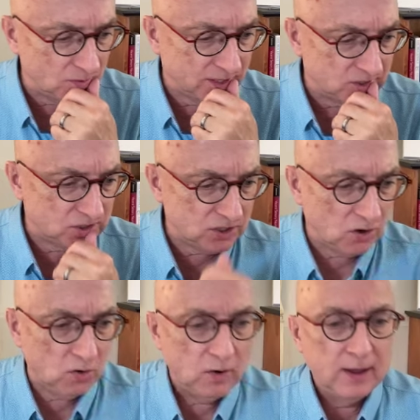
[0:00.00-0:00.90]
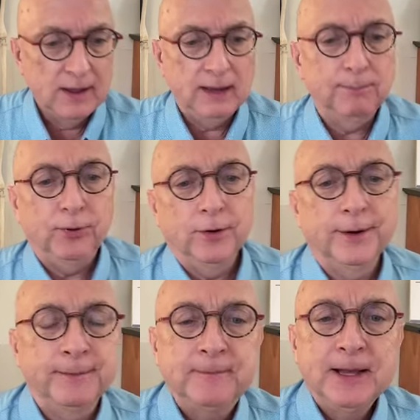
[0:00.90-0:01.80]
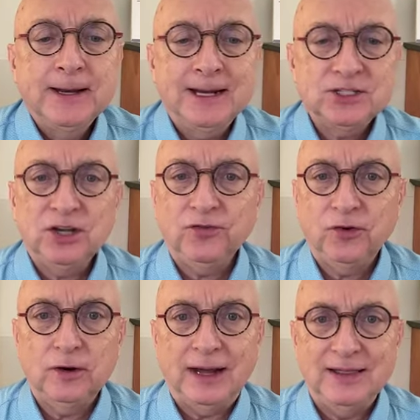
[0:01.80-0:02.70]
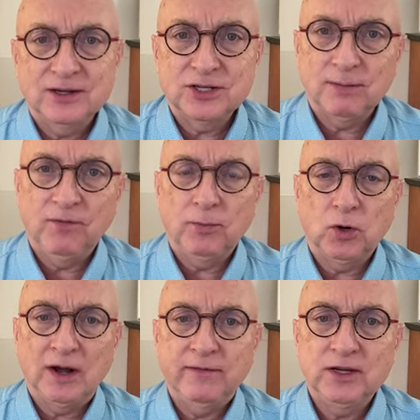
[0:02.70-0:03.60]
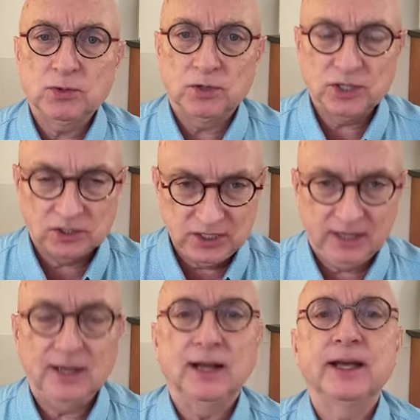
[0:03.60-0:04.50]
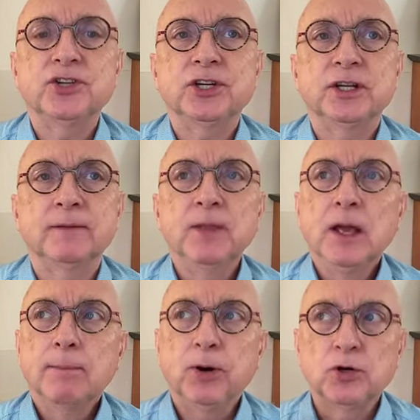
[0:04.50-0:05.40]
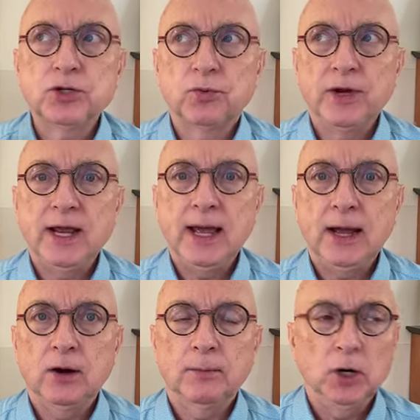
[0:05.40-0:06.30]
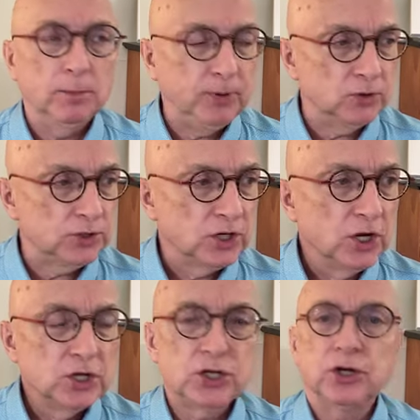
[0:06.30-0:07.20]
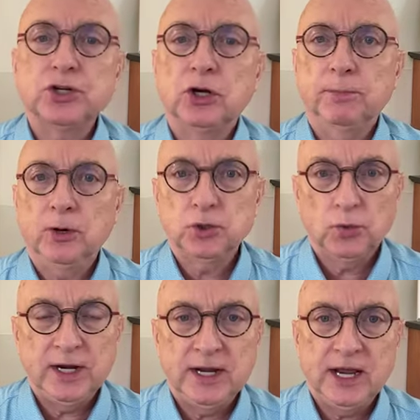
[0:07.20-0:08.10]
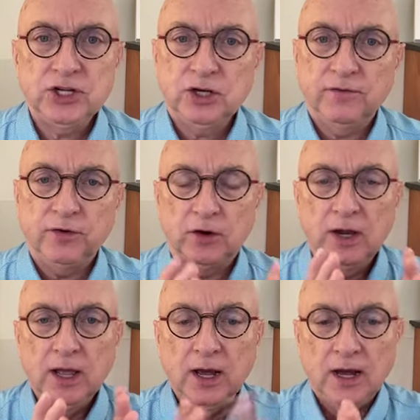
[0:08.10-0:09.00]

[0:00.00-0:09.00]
work is so important, not just for, I think, some of the more obvious ones, articulation, post-rehab or post-surgical, post-radiation for